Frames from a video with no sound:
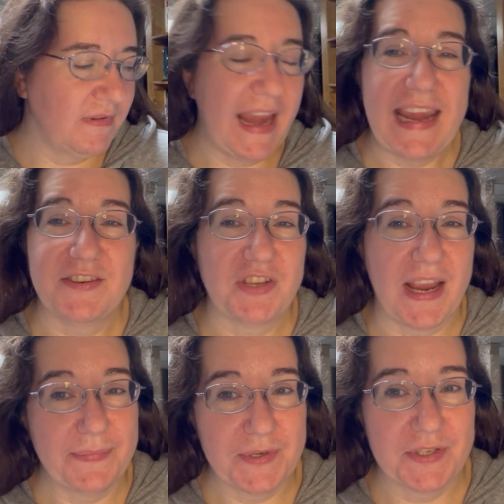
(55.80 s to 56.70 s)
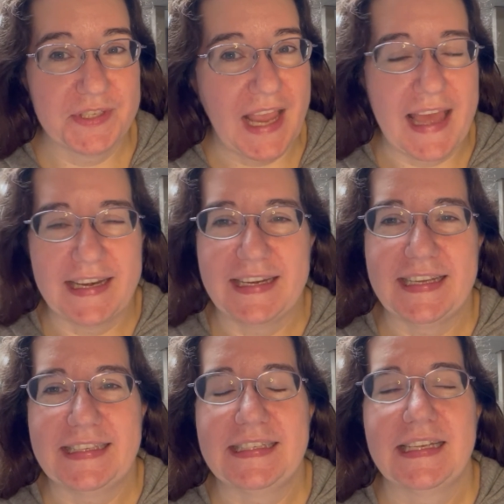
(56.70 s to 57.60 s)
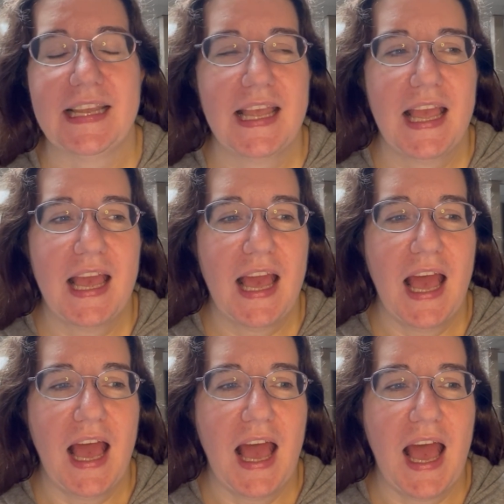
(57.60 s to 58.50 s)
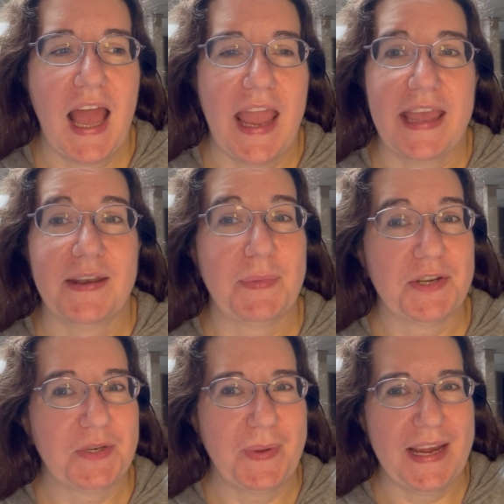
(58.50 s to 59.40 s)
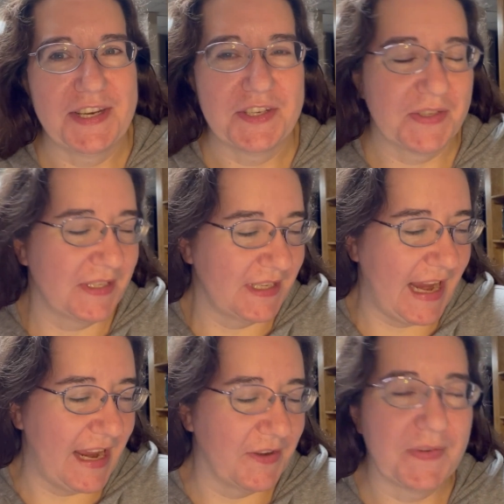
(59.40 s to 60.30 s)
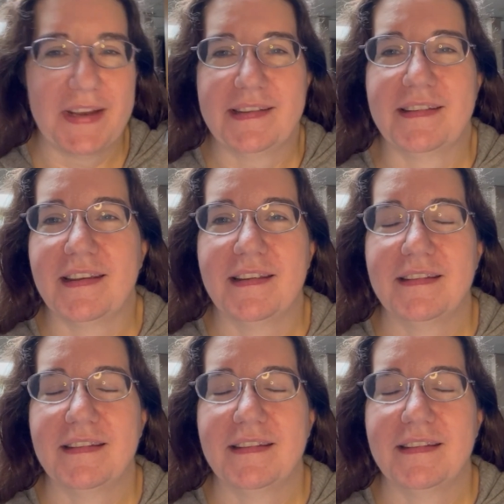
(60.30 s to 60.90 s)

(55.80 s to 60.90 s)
8 chapters edited and a bunch of pages handwritten,